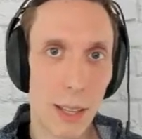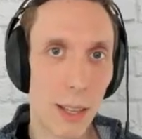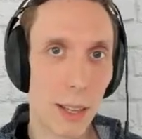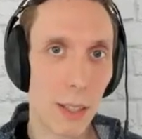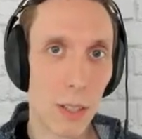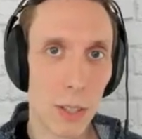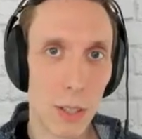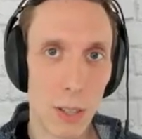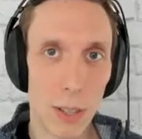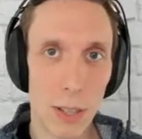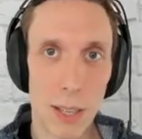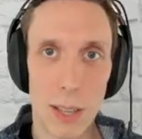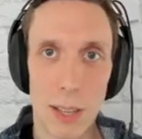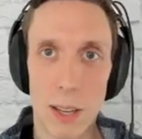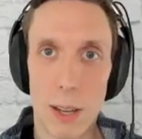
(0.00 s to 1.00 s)
the
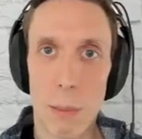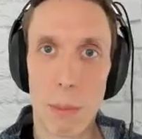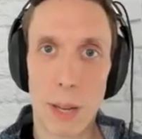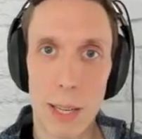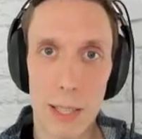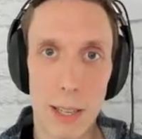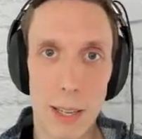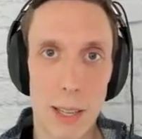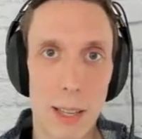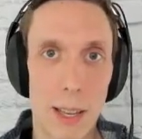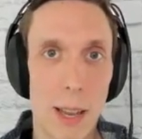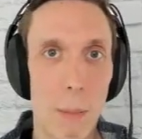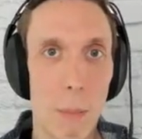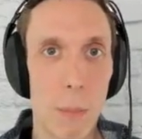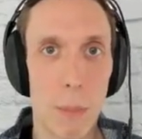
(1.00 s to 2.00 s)
uncertainty, the complexity, and
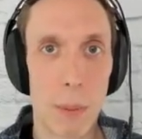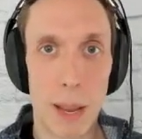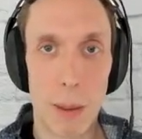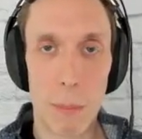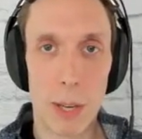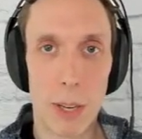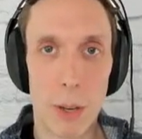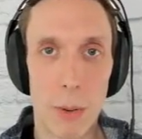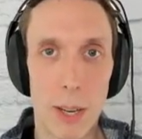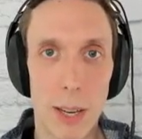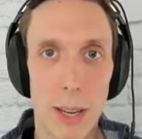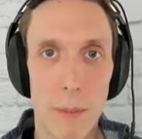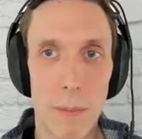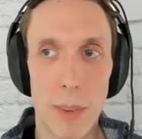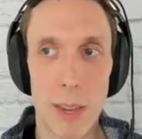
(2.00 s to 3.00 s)
the
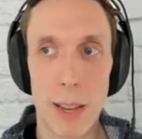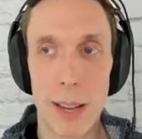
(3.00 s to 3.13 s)
ambiguity,